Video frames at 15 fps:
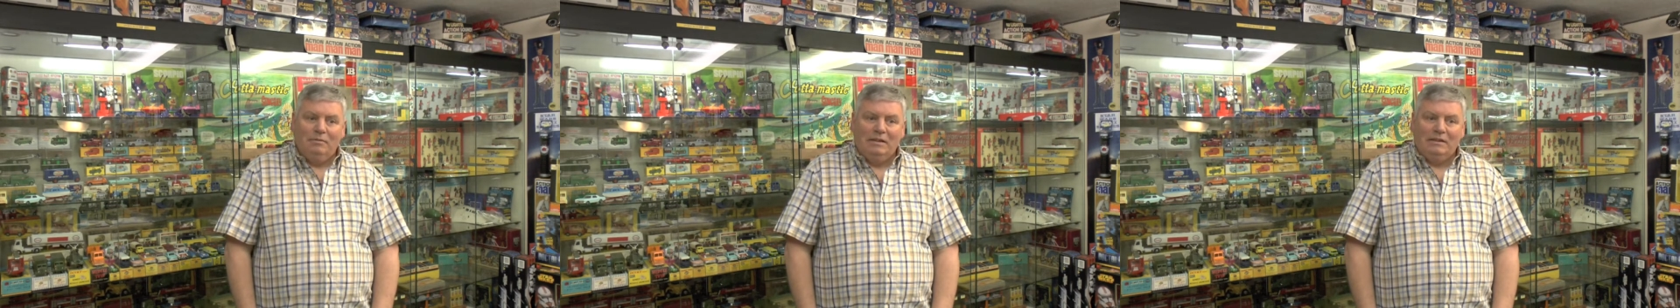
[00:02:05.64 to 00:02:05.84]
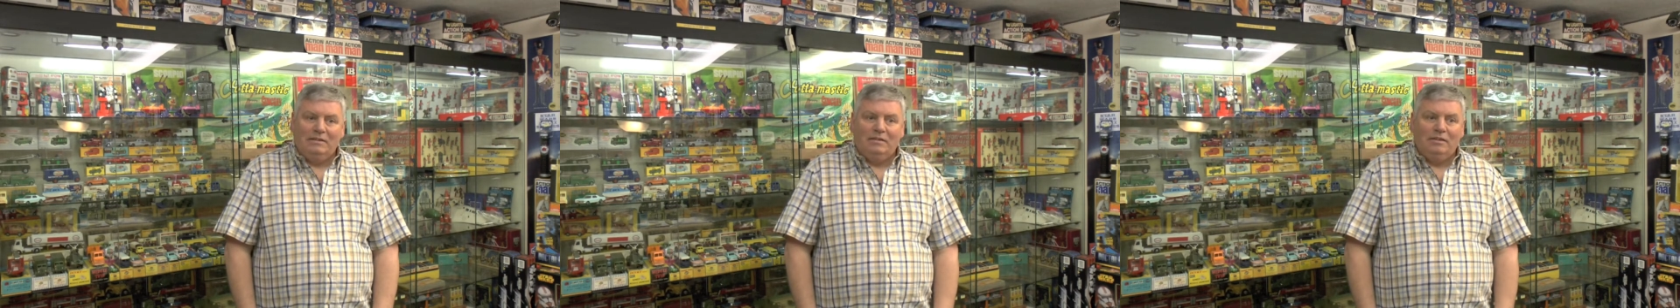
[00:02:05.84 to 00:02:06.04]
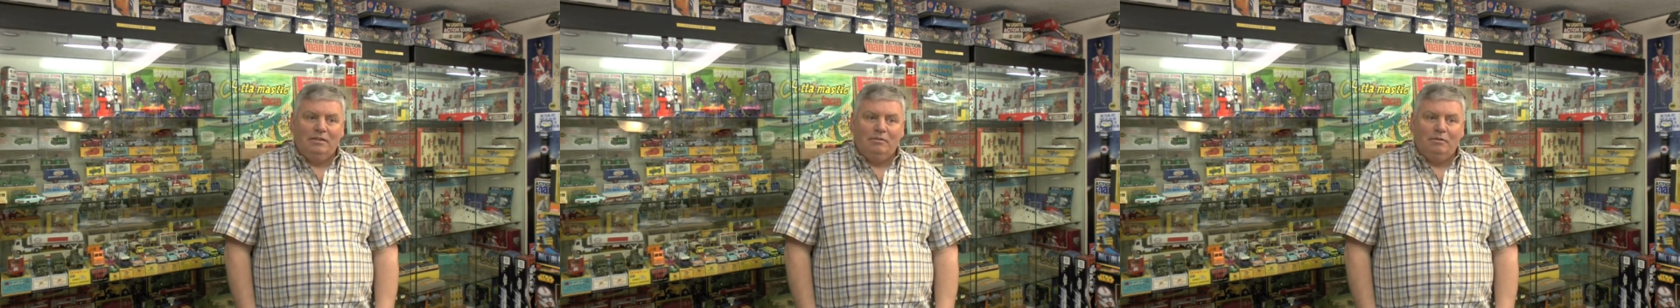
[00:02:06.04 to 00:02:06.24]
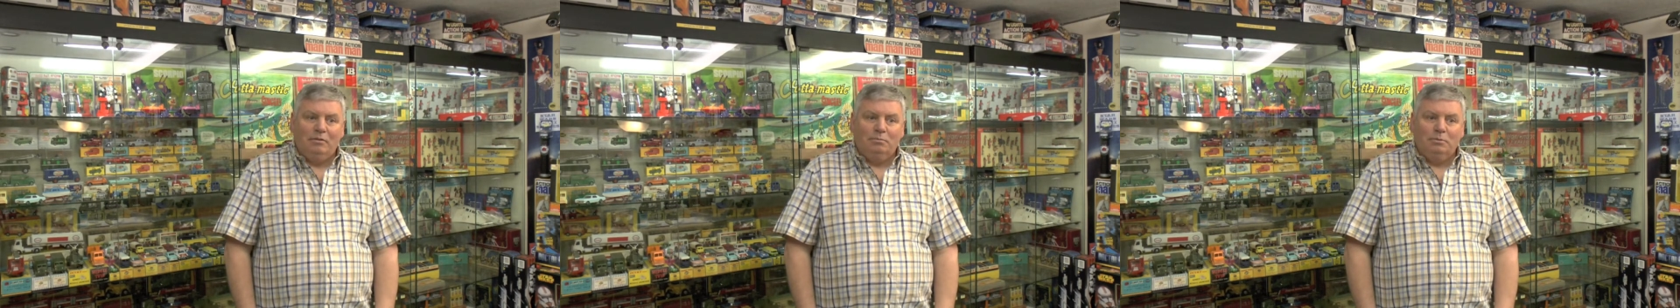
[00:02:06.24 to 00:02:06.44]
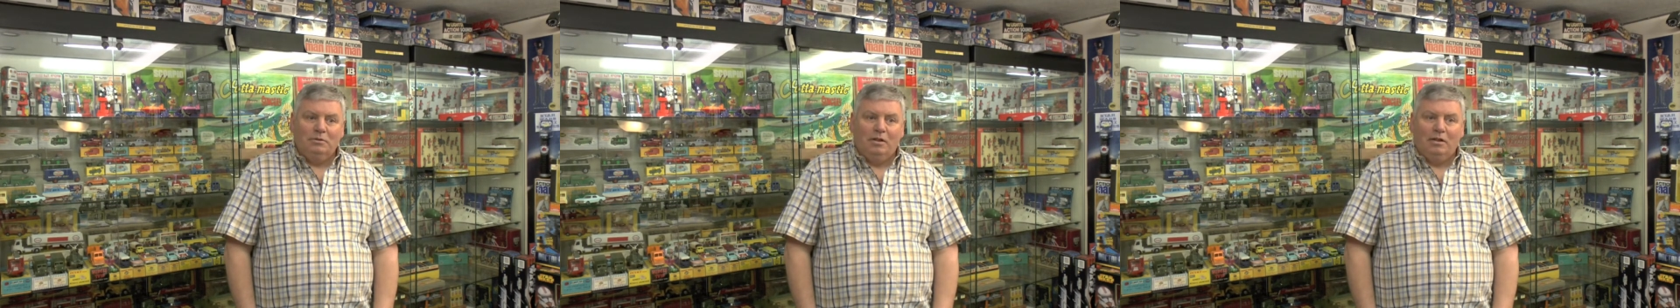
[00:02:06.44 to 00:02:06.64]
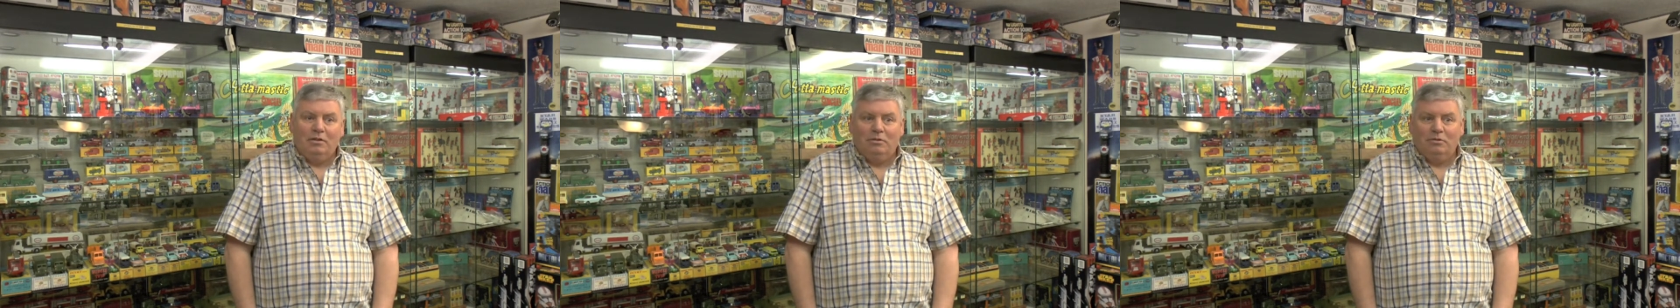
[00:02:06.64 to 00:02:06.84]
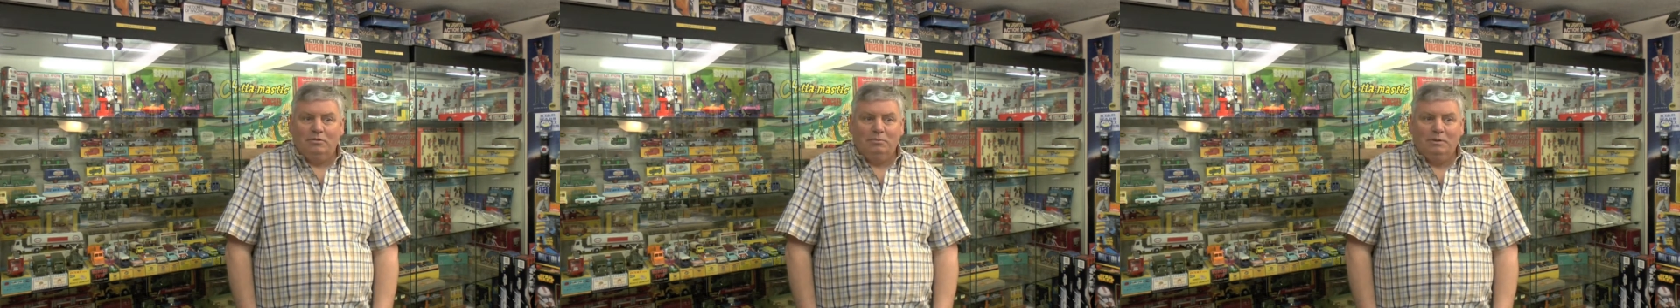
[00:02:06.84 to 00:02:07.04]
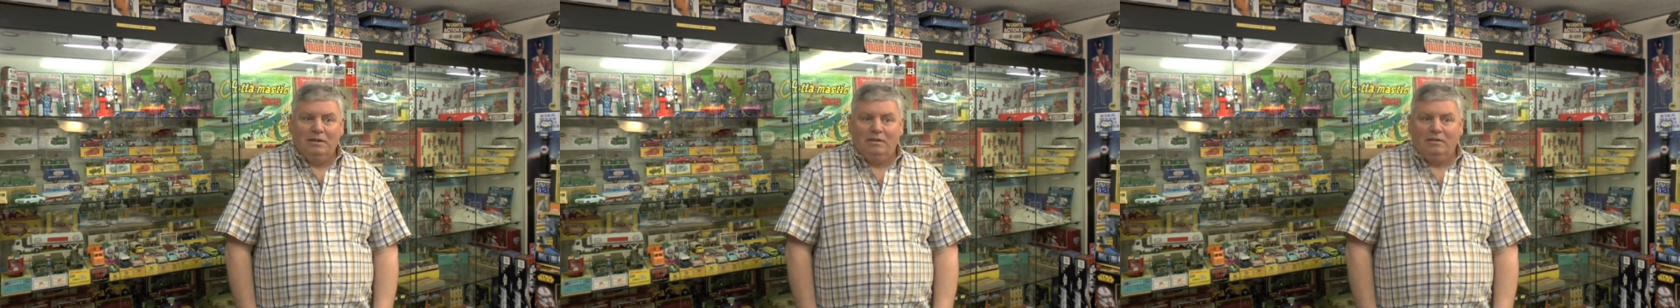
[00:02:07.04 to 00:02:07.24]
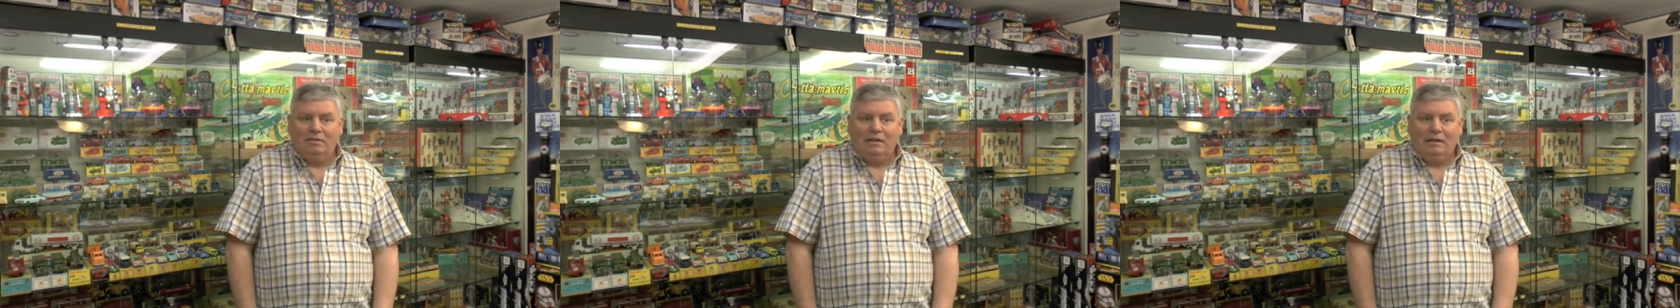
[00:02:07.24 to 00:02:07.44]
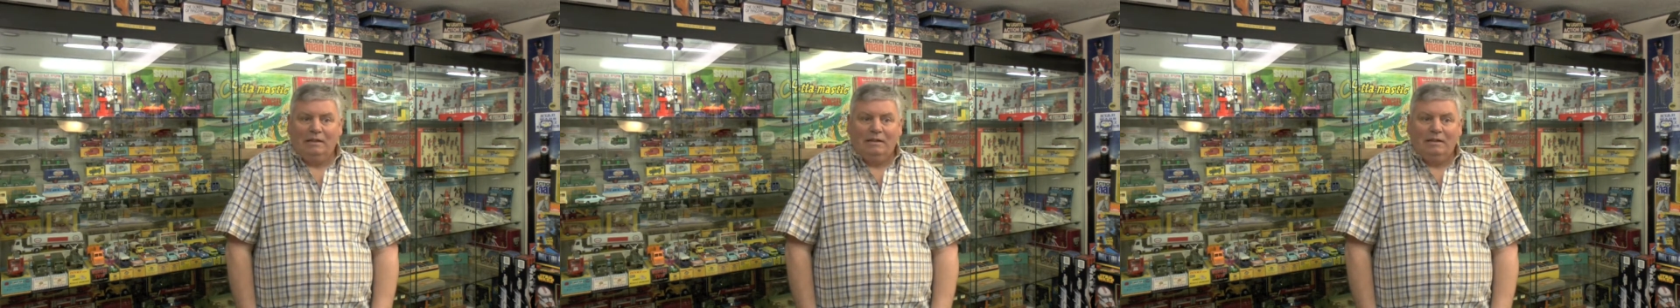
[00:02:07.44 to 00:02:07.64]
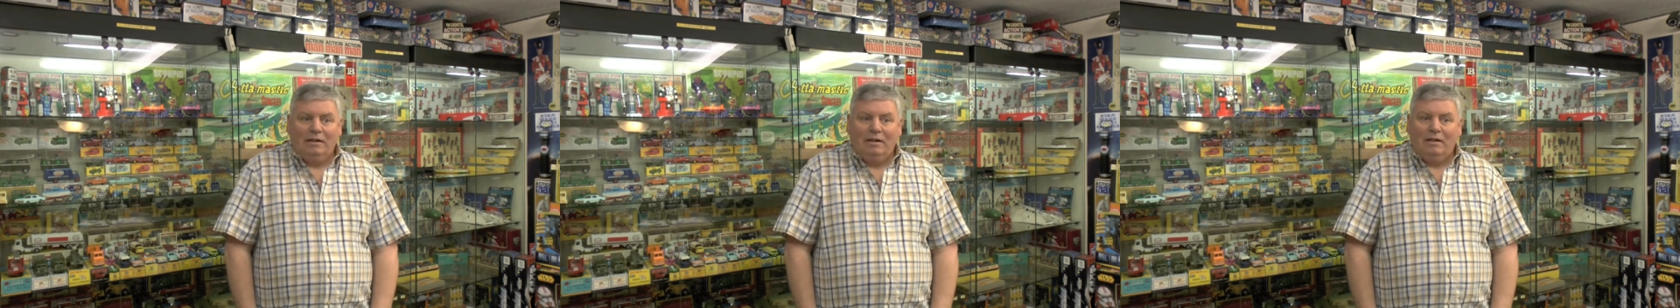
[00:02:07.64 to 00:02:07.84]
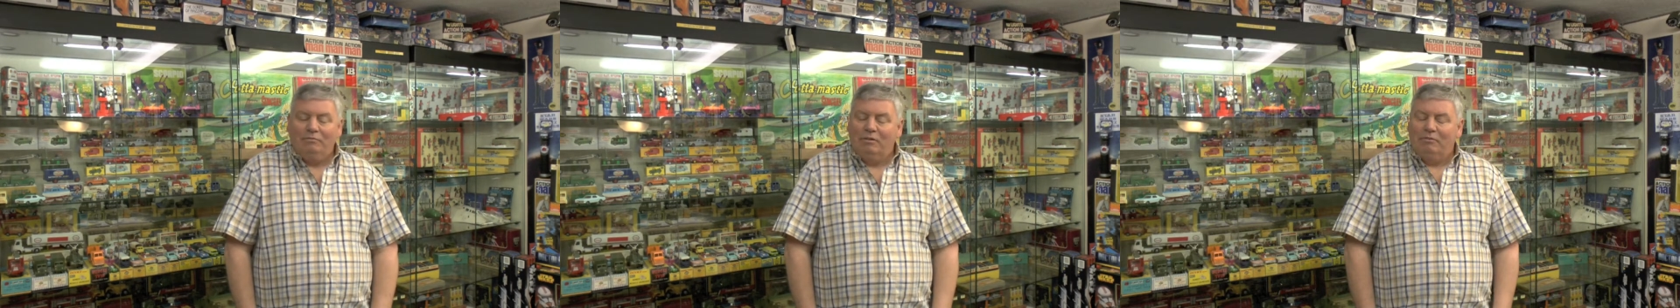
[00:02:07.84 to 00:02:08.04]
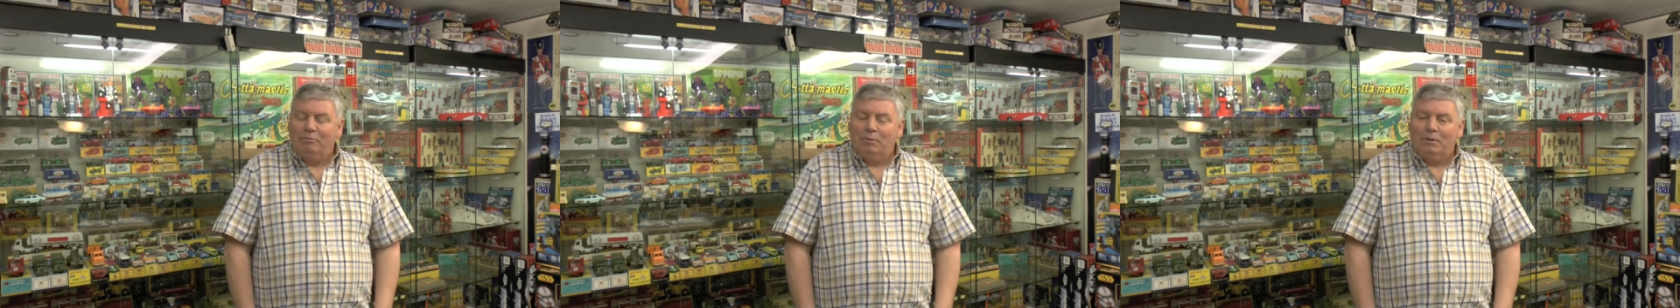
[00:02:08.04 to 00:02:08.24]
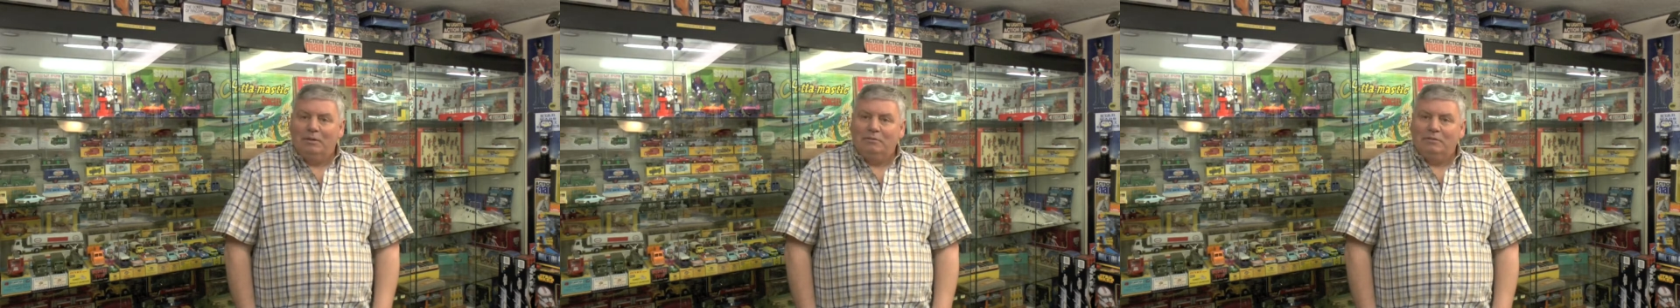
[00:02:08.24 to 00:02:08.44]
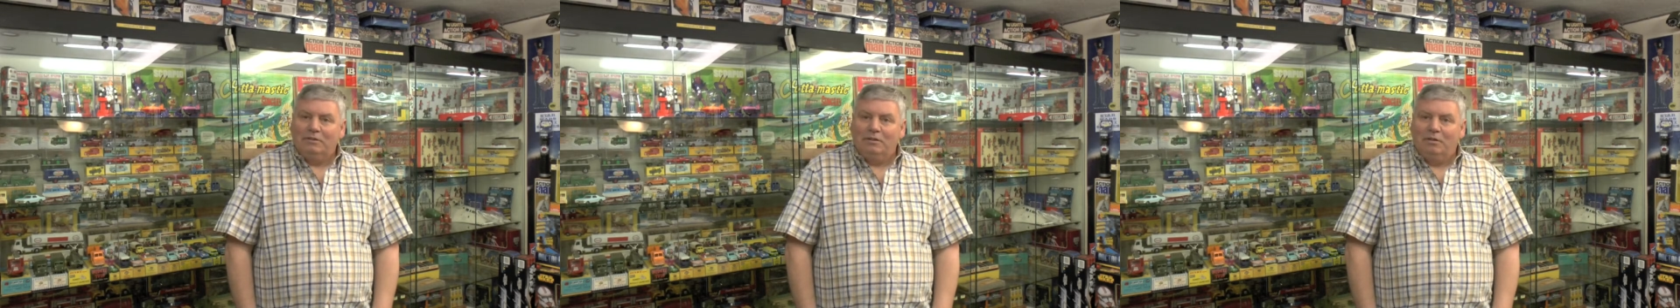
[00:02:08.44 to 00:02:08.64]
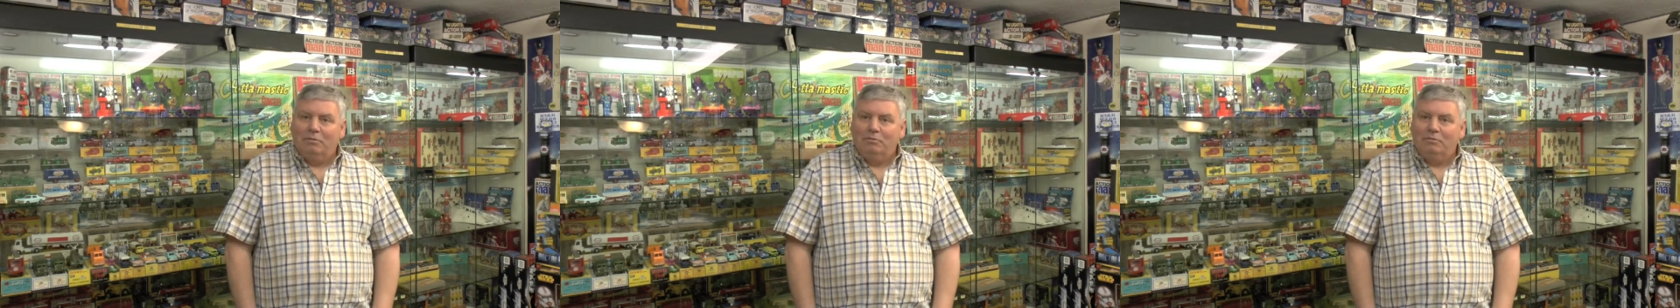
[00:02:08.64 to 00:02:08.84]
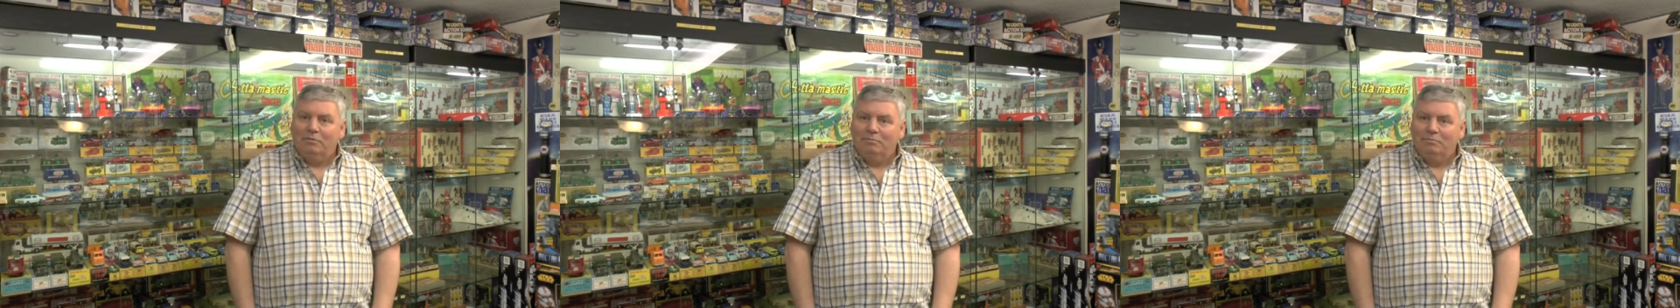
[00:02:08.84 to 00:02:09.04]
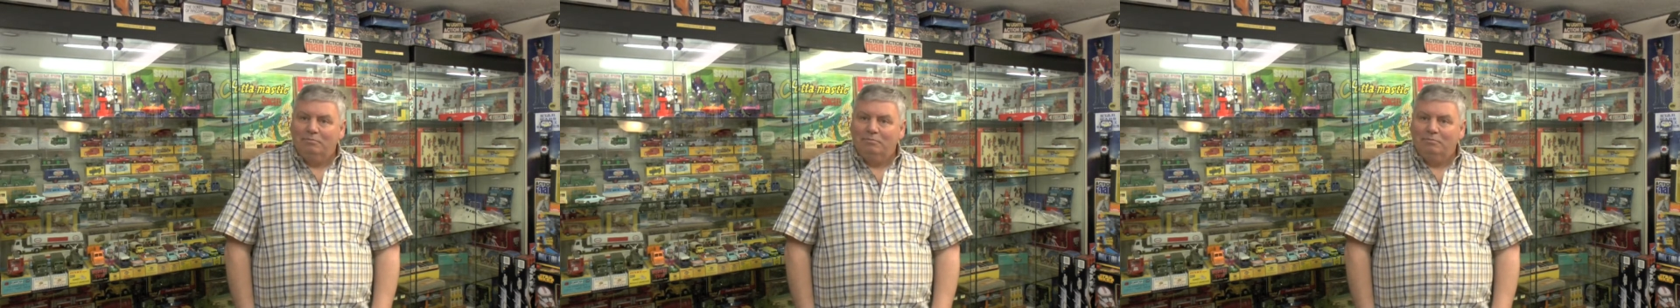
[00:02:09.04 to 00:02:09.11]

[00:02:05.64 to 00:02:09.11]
It's an incredible dichotomy that I've never been able to solve.